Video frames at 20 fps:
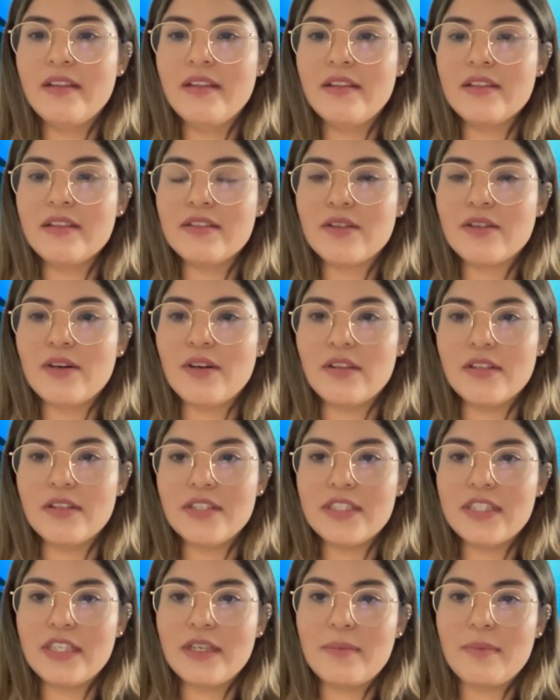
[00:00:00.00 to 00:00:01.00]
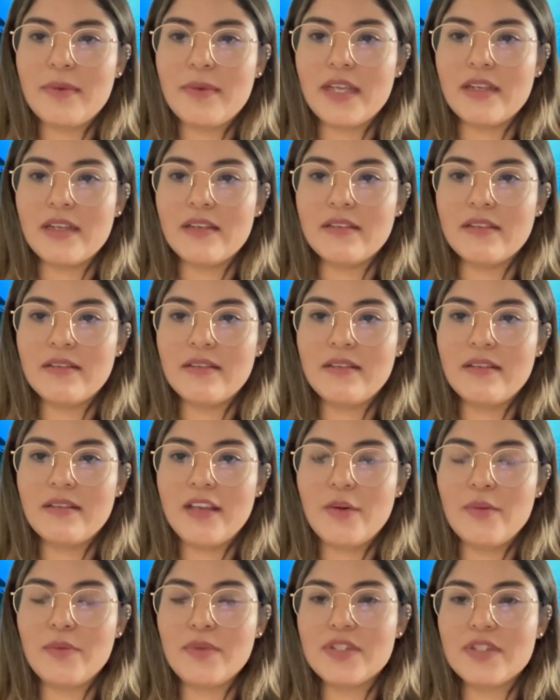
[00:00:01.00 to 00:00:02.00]
the scholarship and
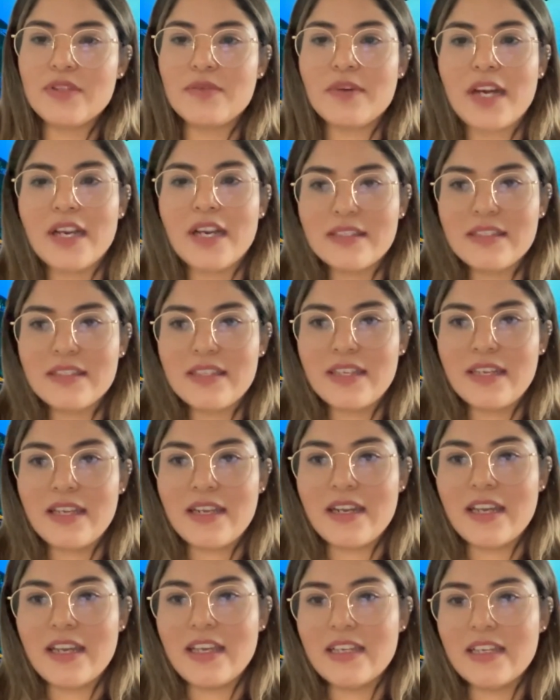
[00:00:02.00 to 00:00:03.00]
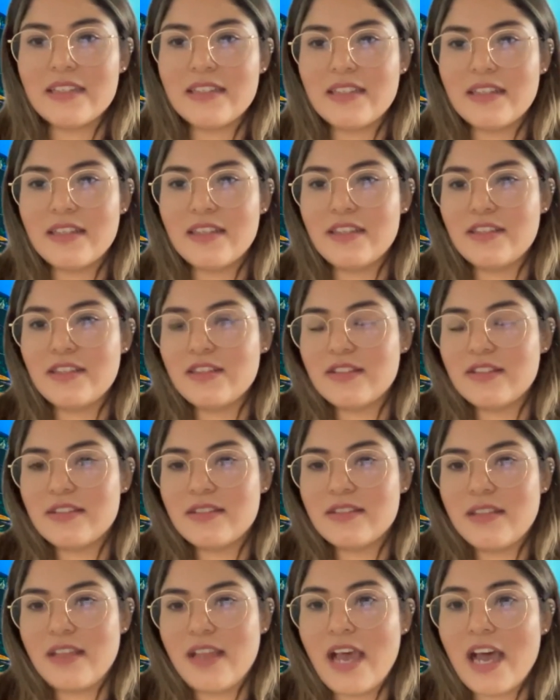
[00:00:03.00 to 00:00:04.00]
it was granted, and I guess it just
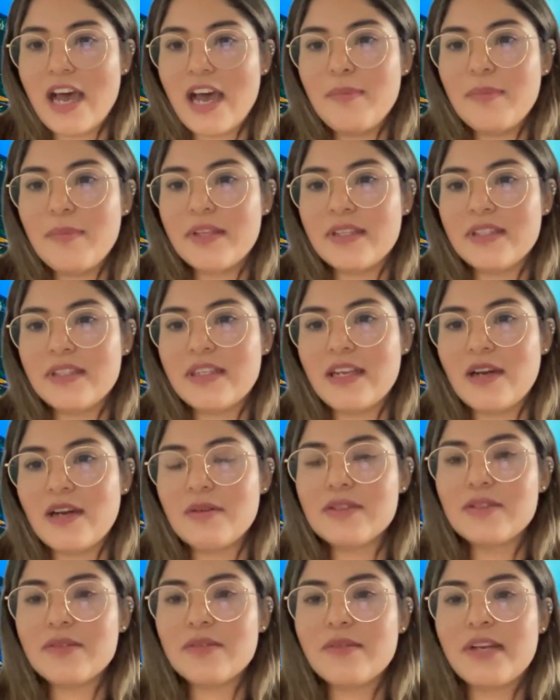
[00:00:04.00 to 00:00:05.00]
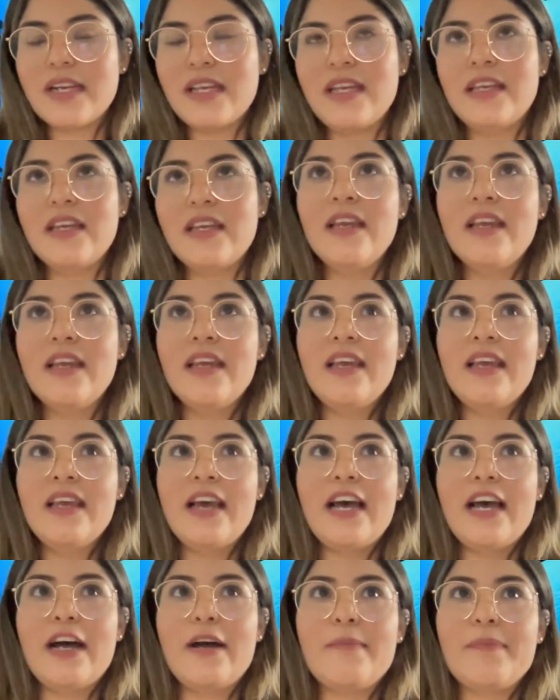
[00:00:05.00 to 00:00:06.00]
happened. And I was already
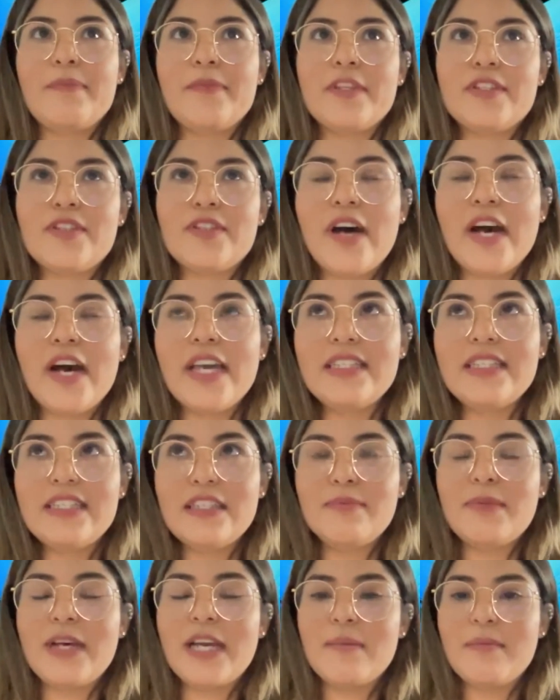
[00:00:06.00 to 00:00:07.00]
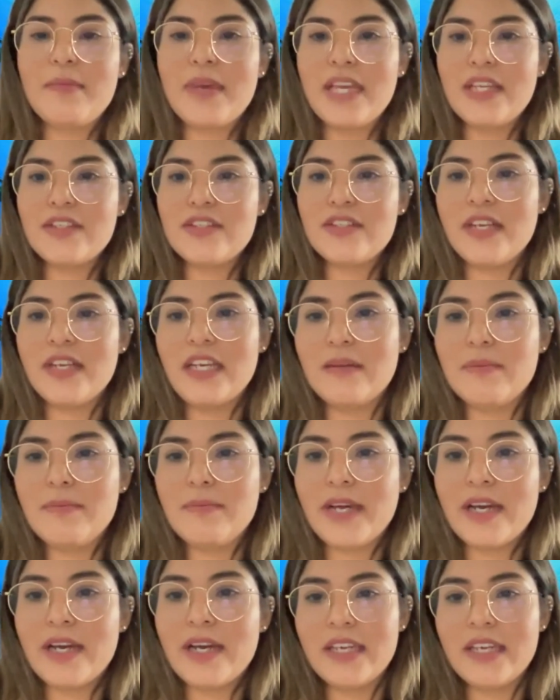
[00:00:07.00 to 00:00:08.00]
so I did my major in
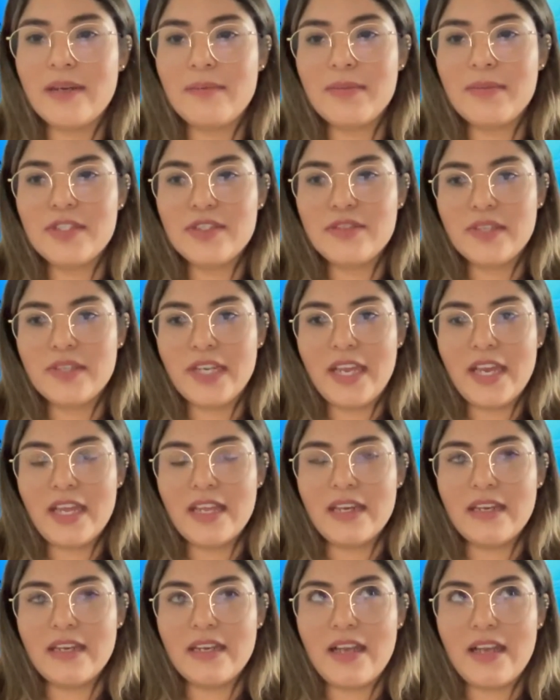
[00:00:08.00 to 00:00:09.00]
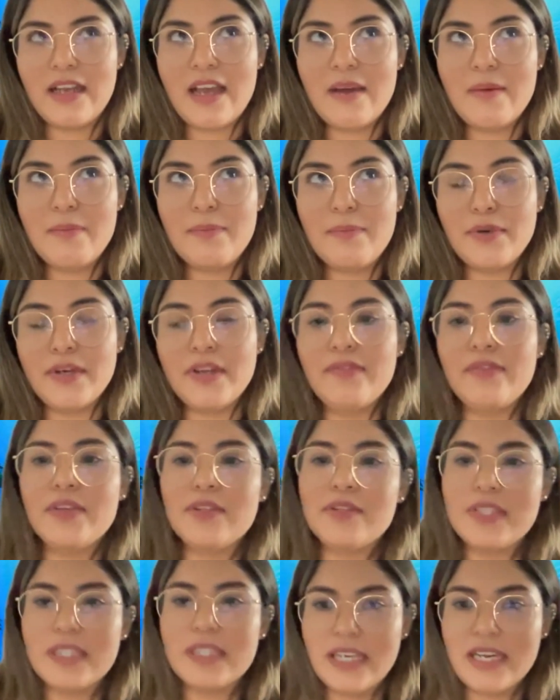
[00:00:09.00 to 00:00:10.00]
biochemistry, and
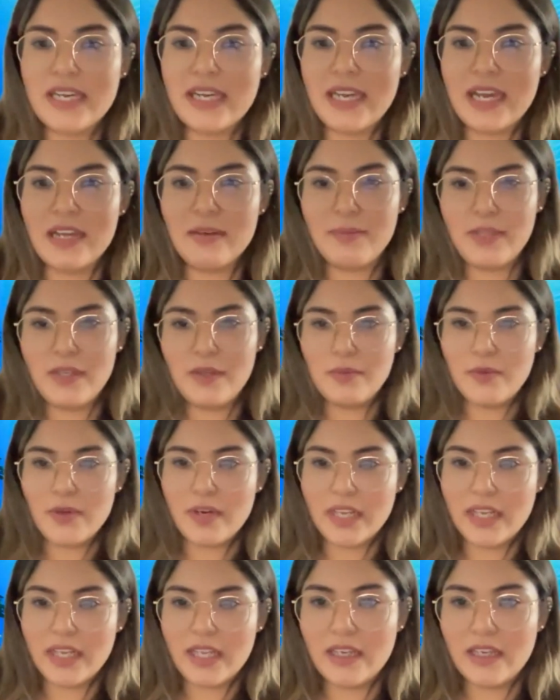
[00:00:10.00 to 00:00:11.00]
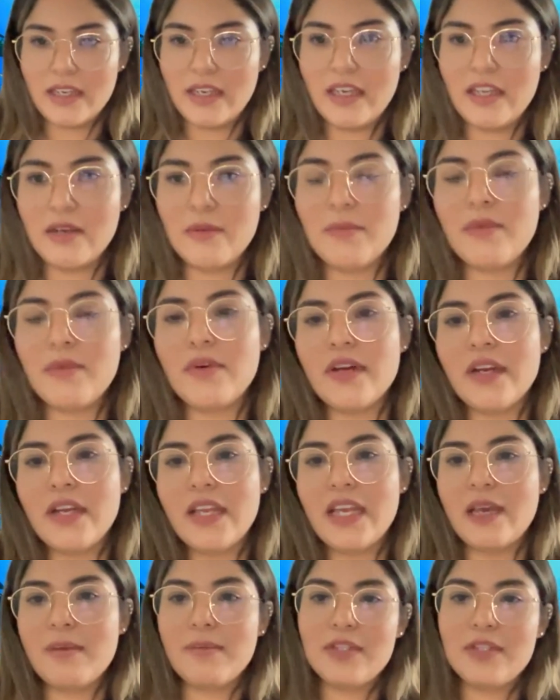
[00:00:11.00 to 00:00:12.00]
previously I had been working in a more
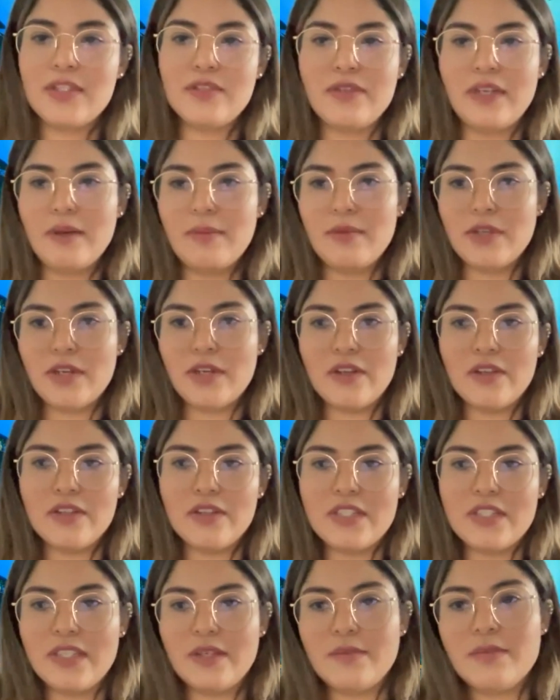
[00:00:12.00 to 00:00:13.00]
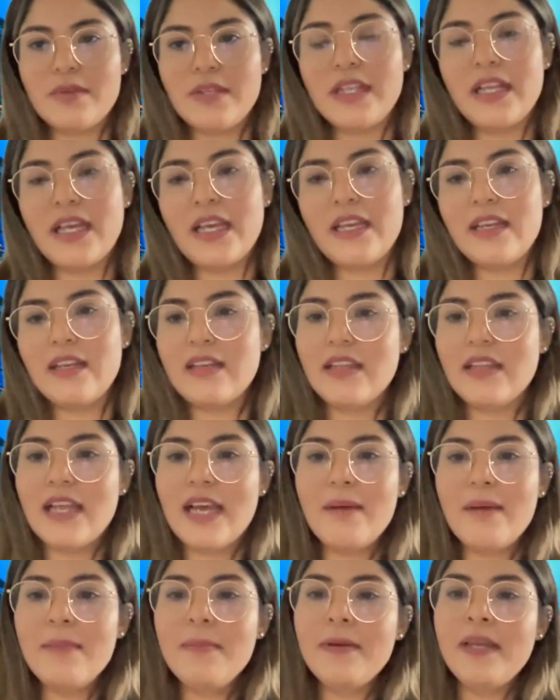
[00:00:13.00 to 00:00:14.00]
chemistry immunology related
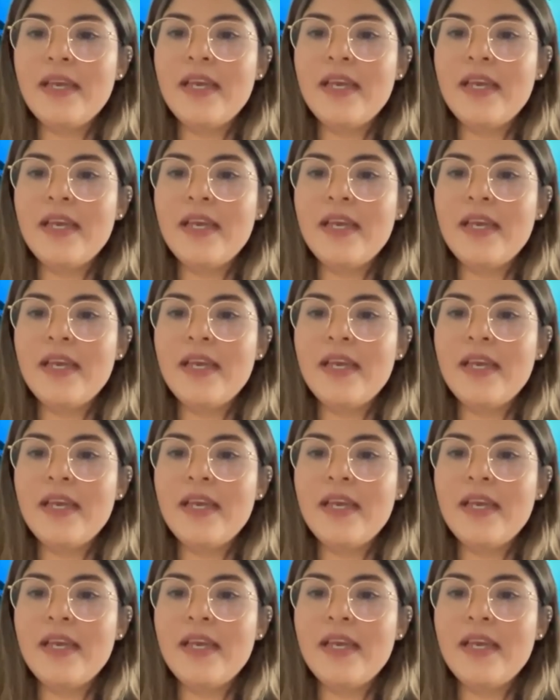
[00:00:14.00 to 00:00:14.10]
lab.